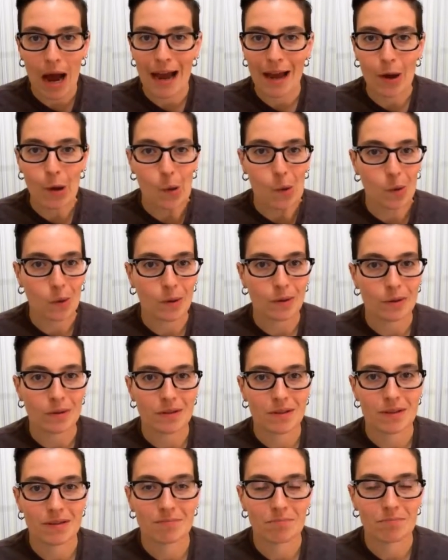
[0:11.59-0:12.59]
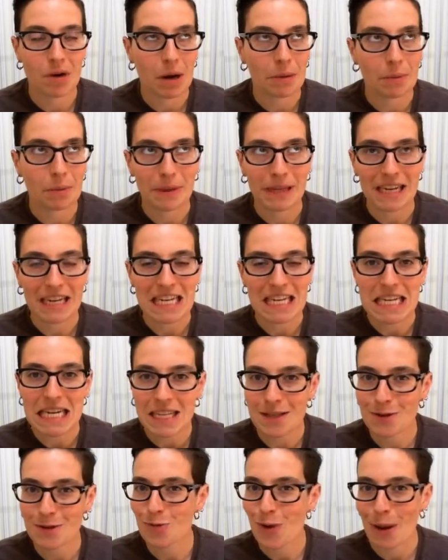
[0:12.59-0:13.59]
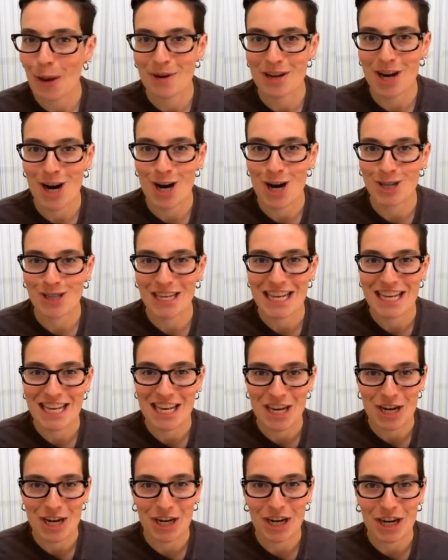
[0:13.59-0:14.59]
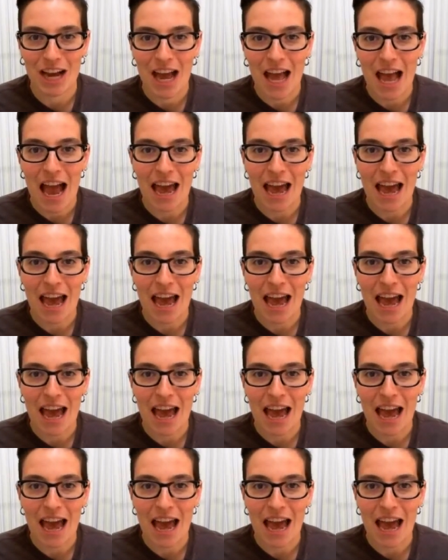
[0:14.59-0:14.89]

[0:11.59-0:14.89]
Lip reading: I hold probably a dozen webinars a year,